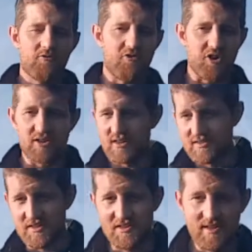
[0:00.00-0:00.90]
for
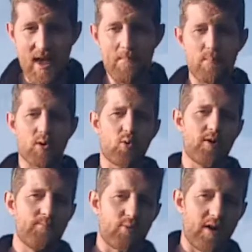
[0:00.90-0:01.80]
December
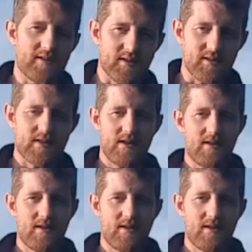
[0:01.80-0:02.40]
wheat prices.